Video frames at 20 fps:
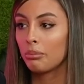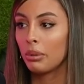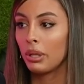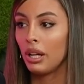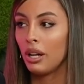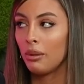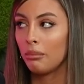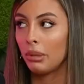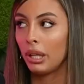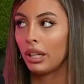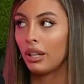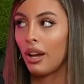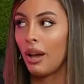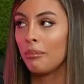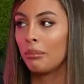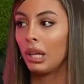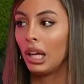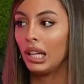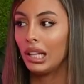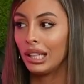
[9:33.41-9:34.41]
But now
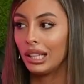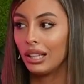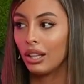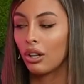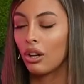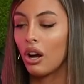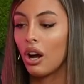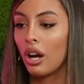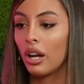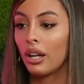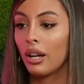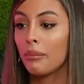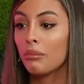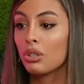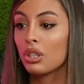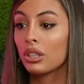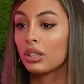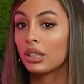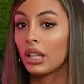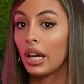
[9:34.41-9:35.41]
I'm getting in the car, and I'm
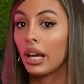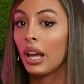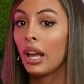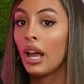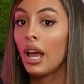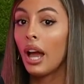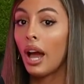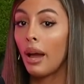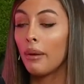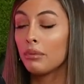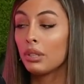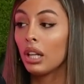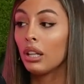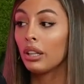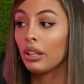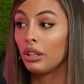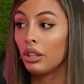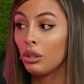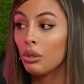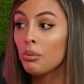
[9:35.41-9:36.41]
just like, I'm
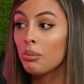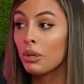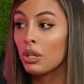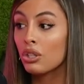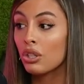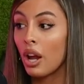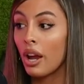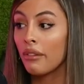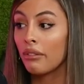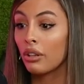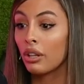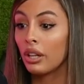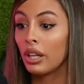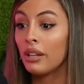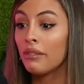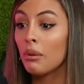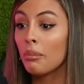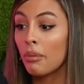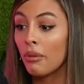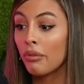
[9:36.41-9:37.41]
telling the Uber driver,
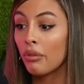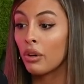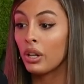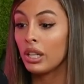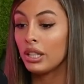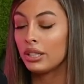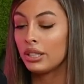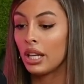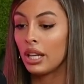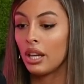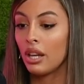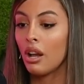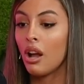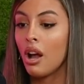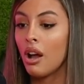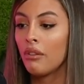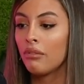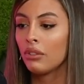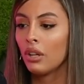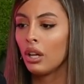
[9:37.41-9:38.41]
even before he's taking
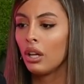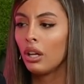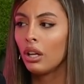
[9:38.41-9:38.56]
off,